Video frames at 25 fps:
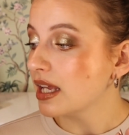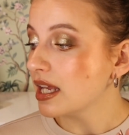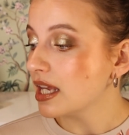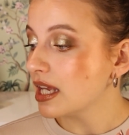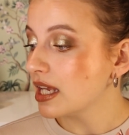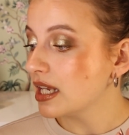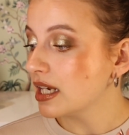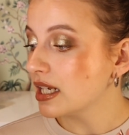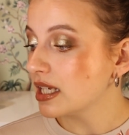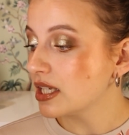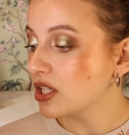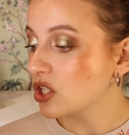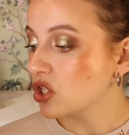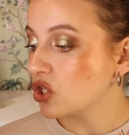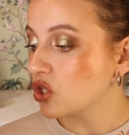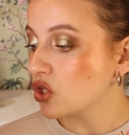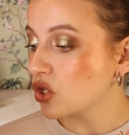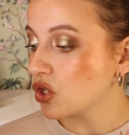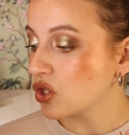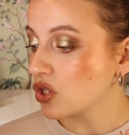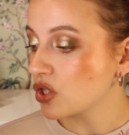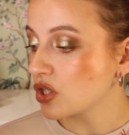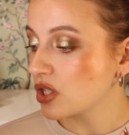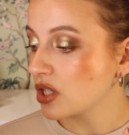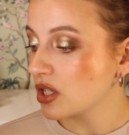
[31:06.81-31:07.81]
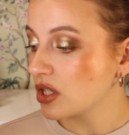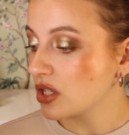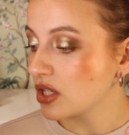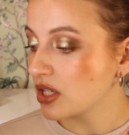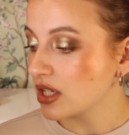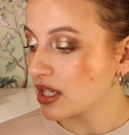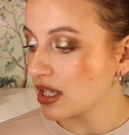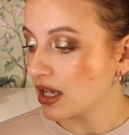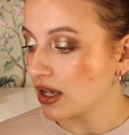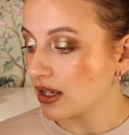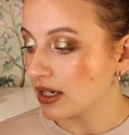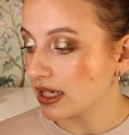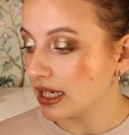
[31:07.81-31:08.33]
It is just
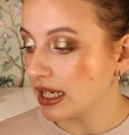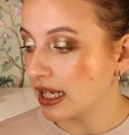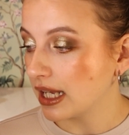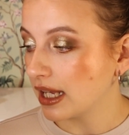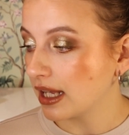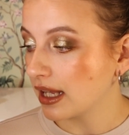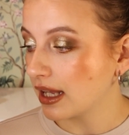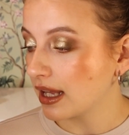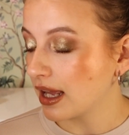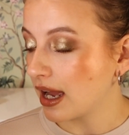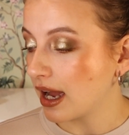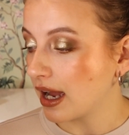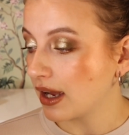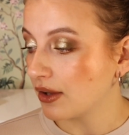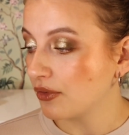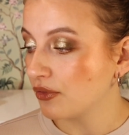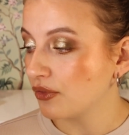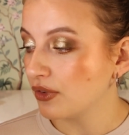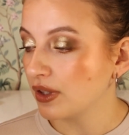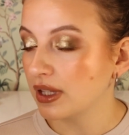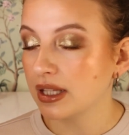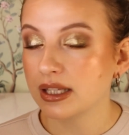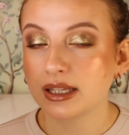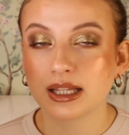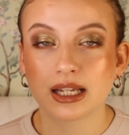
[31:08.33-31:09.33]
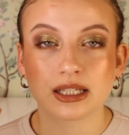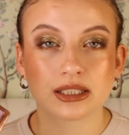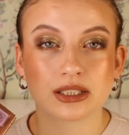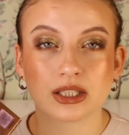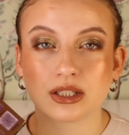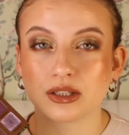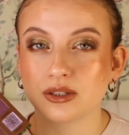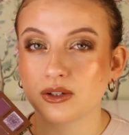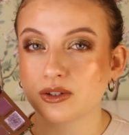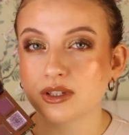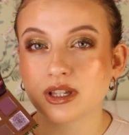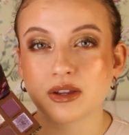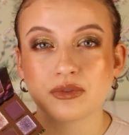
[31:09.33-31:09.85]
stunning. I feel like the
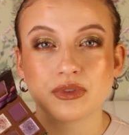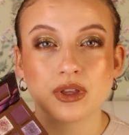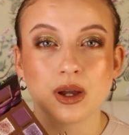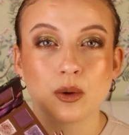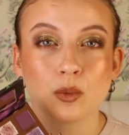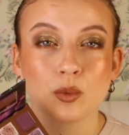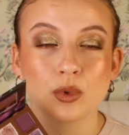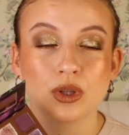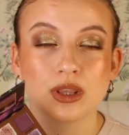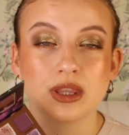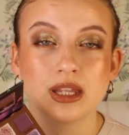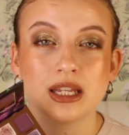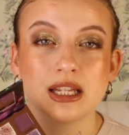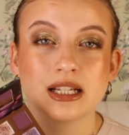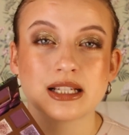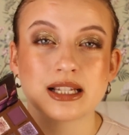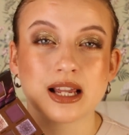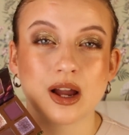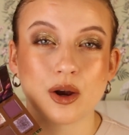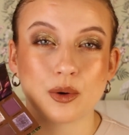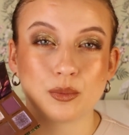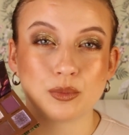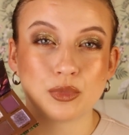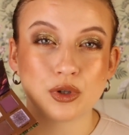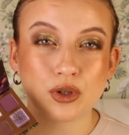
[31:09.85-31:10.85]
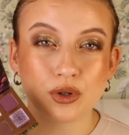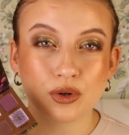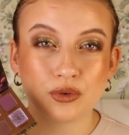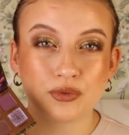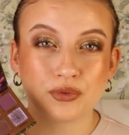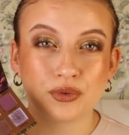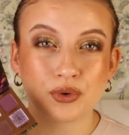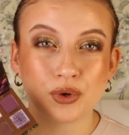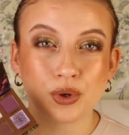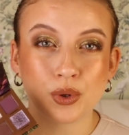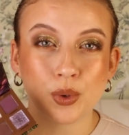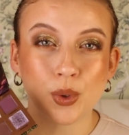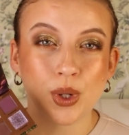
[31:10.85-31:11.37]
looks I've done with this are
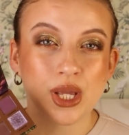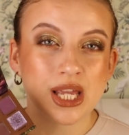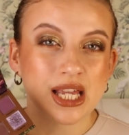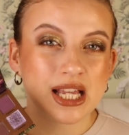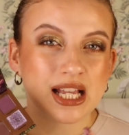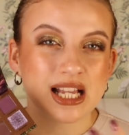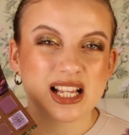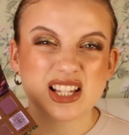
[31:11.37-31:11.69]
beautiful.